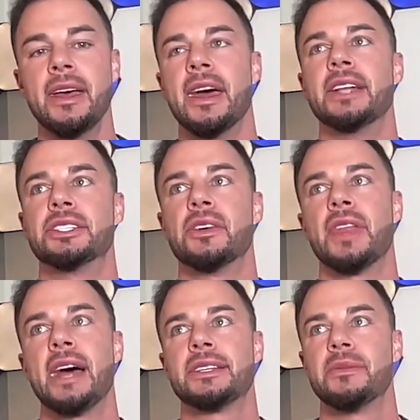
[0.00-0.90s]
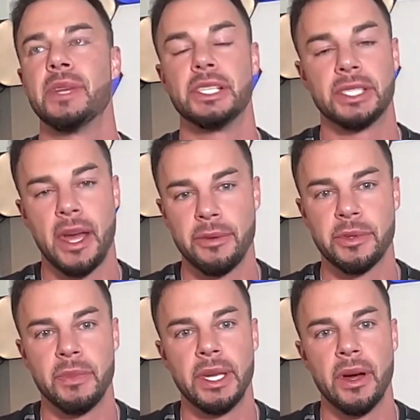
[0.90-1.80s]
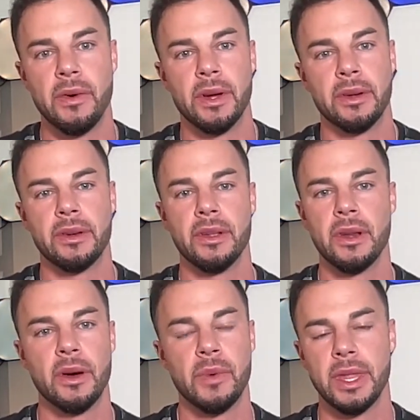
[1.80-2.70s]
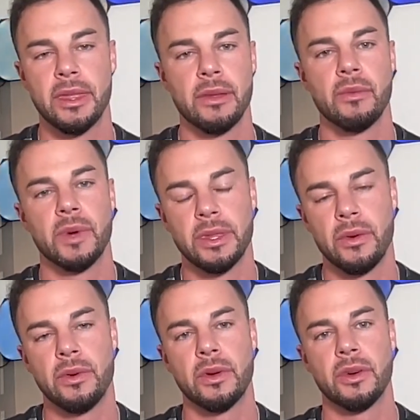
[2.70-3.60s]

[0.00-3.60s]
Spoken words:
And so that to me just helps me going, you know, with the whole